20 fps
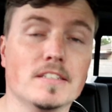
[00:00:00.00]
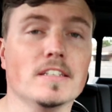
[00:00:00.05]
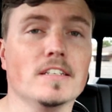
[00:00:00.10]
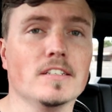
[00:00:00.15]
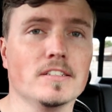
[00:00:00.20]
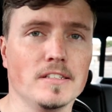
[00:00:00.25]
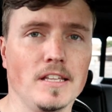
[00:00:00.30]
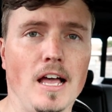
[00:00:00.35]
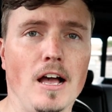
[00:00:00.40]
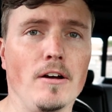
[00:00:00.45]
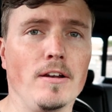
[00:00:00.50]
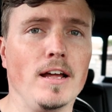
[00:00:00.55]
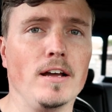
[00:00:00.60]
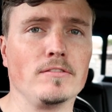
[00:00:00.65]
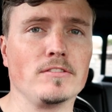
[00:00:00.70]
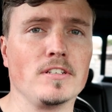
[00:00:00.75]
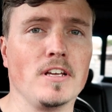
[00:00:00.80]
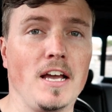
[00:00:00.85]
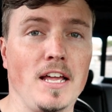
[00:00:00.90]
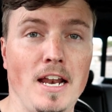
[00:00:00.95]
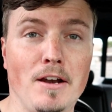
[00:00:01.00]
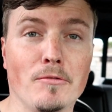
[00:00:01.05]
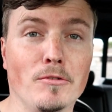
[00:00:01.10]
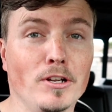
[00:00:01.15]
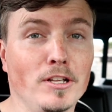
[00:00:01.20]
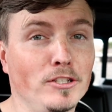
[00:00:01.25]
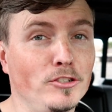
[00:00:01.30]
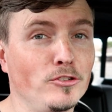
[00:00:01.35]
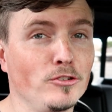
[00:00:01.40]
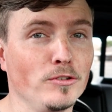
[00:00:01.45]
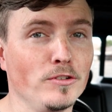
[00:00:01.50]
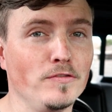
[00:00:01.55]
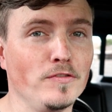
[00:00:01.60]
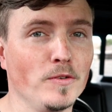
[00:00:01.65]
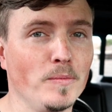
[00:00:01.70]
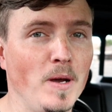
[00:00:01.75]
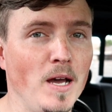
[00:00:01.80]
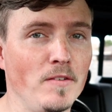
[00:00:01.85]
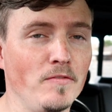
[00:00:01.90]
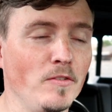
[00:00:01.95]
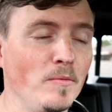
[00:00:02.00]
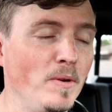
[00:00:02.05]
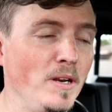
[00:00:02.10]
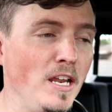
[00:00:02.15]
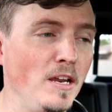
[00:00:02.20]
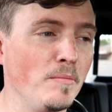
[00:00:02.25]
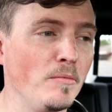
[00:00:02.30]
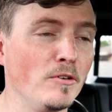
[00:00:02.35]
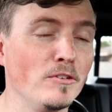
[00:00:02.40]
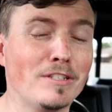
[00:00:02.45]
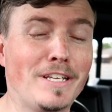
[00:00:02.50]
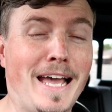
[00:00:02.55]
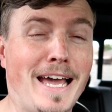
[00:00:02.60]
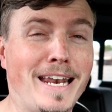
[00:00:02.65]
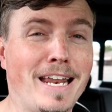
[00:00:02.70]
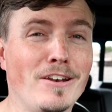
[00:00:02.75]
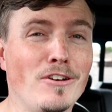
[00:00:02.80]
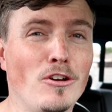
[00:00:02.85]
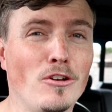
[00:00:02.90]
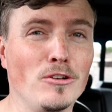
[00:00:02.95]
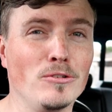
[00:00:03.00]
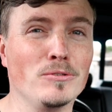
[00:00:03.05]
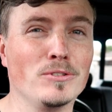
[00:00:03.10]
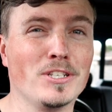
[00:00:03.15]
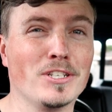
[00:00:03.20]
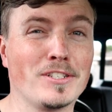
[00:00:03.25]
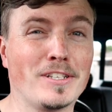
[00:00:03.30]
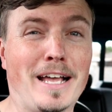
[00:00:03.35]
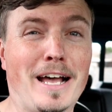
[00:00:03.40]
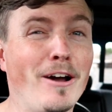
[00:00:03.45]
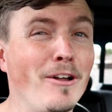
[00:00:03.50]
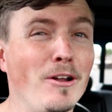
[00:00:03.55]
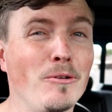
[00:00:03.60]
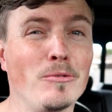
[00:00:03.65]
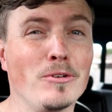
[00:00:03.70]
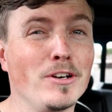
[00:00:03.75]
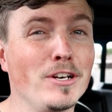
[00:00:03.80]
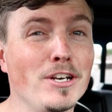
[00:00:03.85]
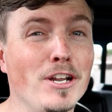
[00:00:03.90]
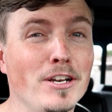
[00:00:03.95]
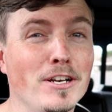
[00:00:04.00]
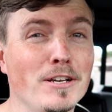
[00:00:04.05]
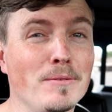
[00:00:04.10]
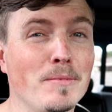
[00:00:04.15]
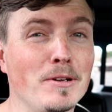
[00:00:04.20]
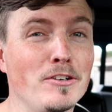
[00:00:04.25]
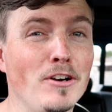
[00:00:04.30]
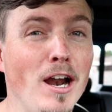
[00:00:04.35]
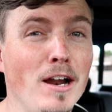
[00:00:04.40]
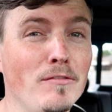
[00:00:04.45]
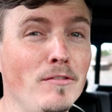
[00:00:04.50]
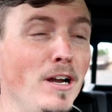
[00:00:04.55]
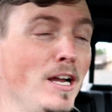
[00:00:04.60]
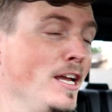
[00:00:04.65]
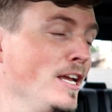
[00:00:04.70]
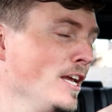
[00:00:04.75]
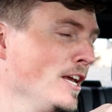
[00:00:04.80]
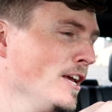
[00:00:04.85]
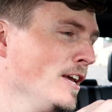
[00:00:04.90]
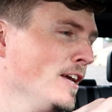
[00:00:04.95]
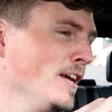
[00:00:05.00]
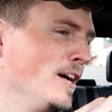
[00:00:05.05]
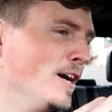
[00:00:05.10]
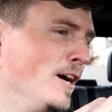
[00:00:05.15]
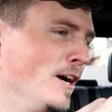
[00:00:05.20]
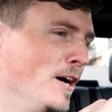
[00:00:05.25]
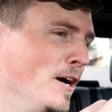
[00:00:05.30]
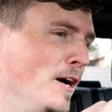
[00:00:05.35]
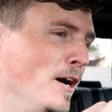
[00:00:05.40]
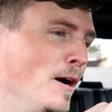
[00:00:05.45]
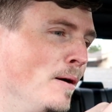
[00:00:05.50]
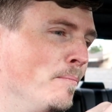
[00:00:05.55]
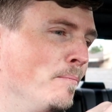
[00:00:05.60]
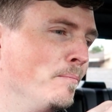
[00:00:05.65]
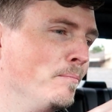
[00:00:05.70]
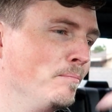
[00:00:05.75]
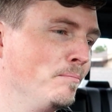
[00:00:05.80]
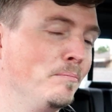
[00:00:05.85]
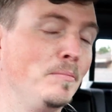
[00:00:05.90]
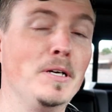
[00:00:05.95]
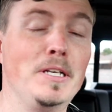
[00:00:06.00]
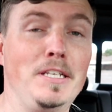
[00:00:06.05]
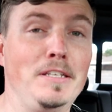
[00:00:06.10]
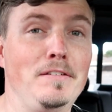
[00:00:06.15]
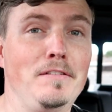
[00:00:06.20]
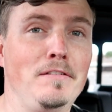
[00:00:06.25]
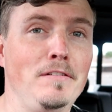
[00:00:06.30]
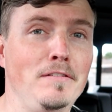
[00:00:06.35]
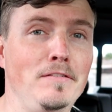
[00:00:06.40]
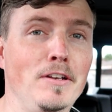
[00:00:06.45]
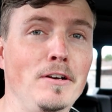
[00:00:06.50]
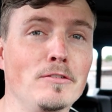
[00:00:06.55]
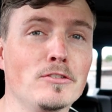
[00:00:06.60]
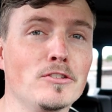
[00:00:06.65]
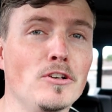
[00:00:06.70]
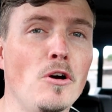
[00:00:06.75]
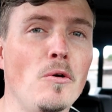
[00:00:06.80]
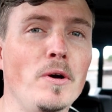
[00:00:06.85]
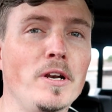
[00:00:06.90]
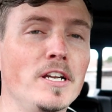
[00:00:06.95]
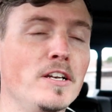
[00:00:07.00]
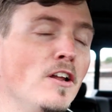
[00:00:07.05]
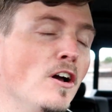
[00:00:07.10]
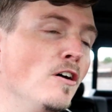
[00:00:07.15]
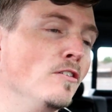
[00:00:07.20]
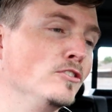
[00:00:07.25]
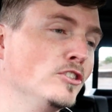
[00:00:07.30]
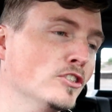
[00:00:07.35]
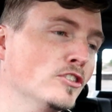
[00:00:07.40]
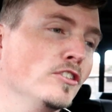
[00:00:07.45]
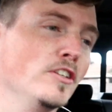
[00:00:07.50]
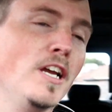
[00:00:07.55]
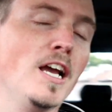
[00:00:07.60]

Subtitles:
thing is loud outside. I really truly feel bad for my neighbors. Had I known it was this loud, I wouldn't have done it in my driveway, but there was no way to know. Just so